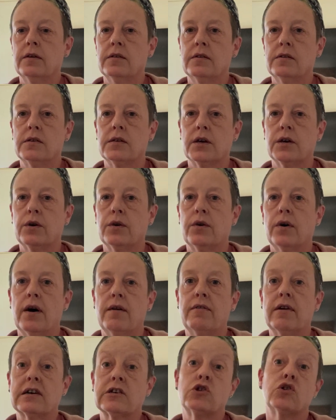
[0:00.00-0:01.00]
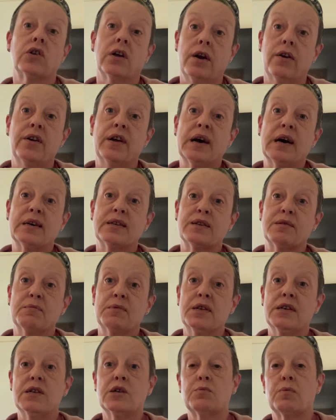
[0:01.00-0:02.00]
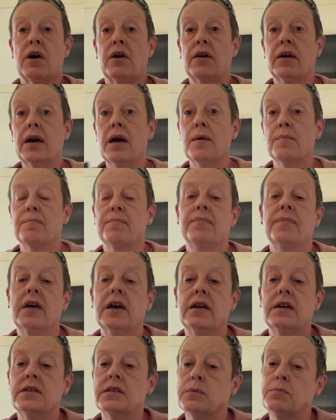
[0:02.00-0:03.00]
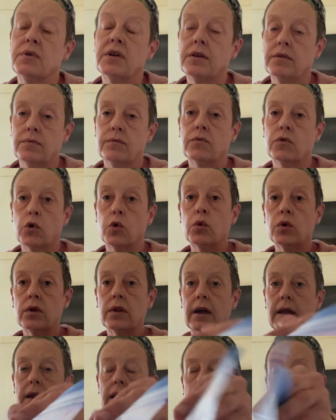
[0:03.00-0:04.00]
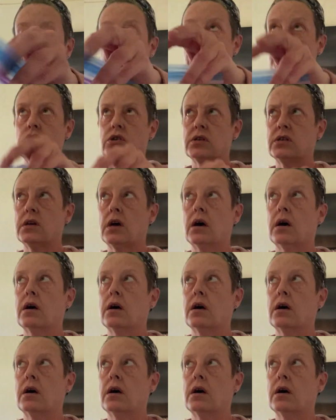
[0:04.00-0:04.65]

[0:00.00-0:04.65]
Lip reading: So I've actually already got some of these sprouting up and it's been cool at night. We just,